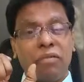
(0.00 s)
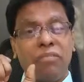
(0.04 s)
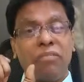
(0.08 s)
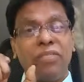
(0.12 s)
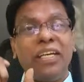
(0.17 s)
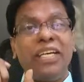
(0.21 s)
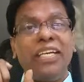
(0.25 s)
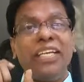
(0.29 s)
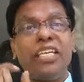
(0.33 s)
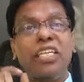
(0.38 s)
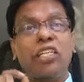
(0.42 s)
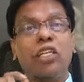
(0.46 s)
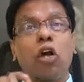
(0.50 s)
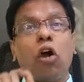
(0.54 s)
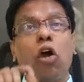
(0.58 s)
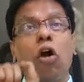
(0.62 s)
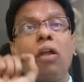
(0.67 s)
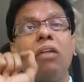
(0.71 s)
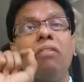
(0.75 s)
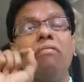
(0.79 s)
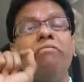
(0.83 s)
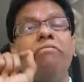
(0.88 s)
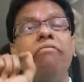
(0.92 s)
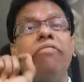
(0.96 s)
field is
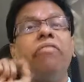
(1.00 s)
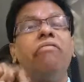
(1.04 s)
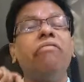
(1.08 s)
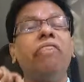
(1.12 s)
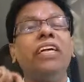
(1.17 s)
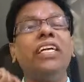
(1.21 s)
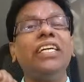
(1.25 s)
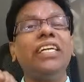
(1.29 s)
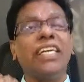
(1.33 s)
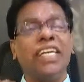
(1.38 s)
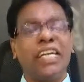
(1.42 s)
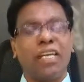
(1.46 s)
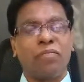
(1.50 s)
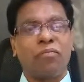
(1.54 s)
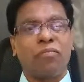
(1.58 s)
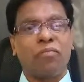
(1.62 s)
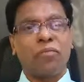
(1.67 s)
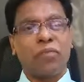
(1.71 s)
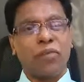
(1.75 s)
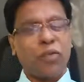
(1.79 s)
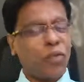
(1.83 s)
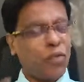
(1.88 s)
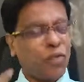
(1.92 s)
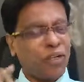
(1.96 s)
called Vivaldi.
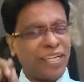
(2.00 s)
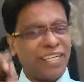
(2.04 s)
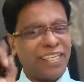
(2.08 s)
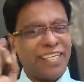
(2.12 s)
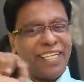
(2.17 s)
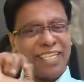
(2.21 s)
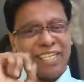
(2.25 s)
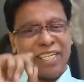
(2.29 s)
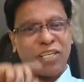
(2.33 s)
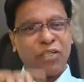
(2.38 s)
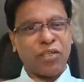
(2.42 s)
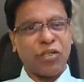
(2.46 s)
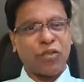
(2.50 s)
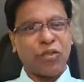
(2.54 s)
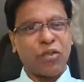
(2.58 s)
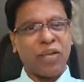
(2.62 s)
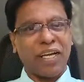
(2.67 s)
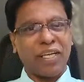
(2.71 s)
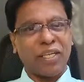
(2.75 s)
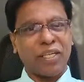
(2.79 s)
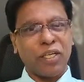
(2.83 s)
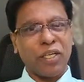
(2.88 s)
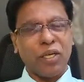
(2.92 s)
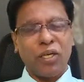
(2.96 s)
You can listen to
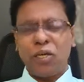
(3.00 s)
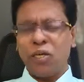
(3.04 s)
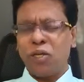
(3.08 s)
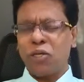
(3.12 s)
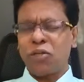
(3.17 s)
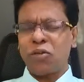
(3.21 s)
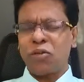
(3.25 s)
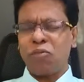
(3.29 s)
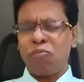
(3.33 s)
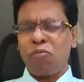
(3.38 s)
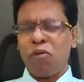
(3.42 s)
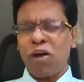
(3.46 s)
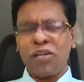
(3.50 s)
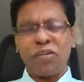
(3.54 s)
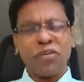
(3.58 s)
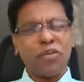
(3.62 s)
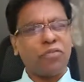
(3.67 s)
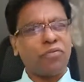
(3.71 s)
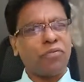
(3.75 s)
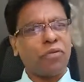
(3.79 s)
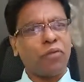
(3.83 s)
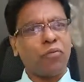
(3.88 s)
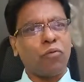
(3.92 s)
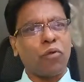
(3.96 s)
that. It's a
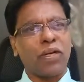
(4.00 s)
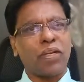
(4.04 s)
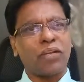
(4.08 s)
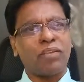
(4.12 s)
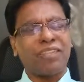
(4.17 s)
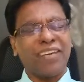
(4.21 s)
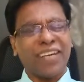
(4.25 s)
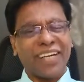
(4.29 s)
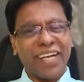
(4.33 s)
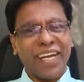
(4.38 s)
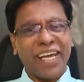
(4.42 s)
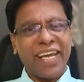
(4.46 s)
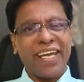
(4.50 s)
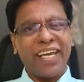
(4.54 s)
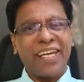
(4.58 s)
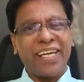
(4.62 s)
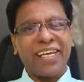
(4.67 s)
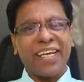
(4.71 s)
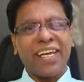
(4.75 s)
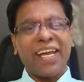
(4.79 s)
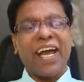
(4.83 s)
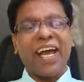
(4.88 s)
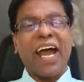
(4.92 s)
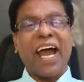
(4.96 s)
wonderful one, okay?
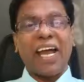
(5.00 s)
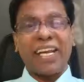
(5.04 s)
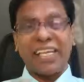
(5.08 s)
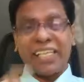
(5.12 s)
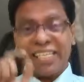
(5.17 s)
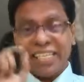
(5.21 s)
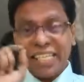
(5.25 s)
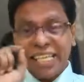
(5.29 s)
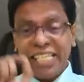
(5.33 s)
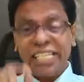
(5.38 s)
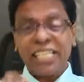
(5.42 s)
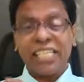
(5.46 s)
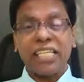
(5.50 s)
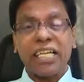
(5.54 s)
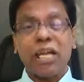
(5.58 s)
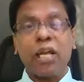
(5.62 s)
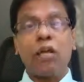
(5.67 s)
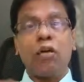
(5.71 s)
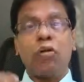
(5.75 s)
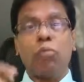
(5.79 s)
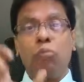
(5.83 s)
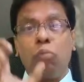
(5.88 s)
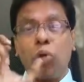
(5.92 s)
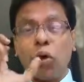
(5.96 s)
And this
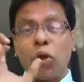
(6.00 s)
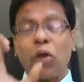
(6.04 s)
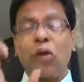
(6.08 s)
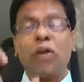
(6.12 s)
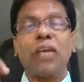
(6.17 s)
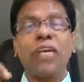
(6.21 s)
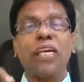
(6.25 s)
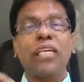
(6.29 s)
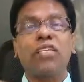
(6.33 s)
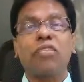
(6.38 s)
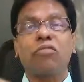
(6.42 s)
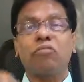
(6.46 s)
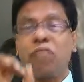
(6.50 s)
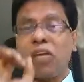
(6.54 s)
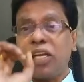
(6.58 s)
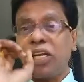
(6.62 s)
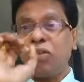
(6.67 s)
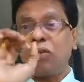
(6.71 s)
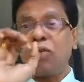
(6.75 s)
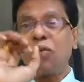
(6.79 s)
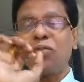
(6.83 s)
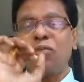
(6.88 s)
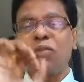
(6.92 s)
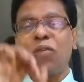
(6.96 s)
Boroki is very
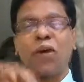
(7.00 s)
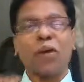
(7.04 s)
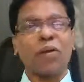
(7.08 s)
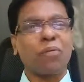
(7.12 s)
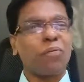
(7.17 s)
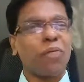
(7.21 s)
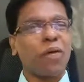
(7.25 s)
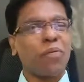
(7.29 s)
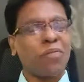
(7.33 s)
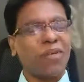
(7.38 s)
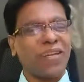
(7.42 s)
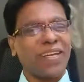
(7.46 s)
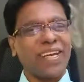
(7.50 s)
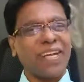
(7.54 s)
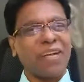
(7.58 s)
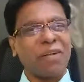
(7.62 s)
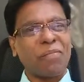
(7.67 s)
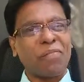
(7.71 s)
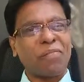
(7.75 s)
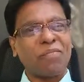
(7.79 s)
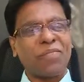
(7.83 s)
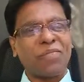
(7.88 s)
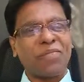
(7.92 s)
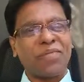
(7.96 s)
good for memory.
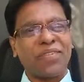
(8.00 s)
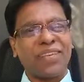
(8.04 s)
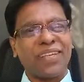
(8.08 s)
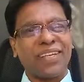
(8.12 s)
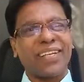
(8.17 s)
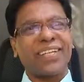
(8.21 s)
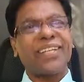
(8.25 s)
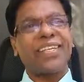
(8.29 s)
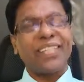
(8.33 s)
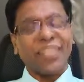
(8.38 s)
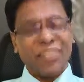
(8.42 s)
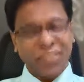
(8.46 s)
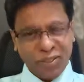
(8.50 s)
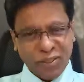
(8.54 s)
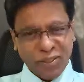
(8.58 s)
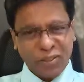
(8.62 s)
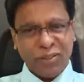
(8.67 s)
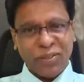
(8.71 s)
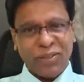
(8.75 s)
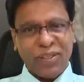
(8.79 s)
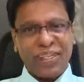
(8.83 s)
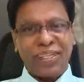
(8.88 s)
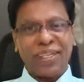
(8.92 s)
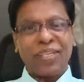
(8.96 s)

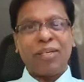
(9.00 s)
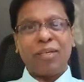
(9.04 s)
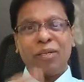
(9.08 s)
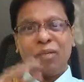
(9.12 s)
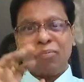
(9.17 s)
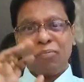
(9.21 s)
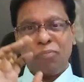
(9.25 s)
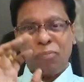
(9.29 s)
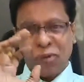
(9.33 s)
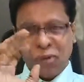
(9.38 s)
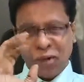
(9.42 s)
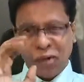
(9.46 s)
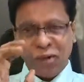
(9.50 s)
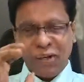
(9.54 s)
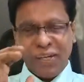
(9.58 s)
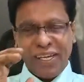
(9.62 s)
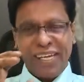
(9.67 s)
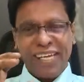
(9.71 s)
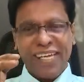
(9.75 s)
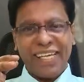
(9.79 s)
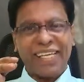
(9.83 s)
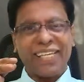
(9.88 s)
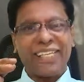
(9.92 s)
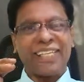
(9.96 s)
So
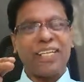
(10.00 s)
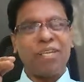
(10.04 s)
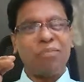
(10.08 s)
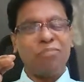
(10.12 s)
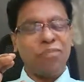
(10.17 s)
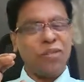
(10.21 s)
Boroki, the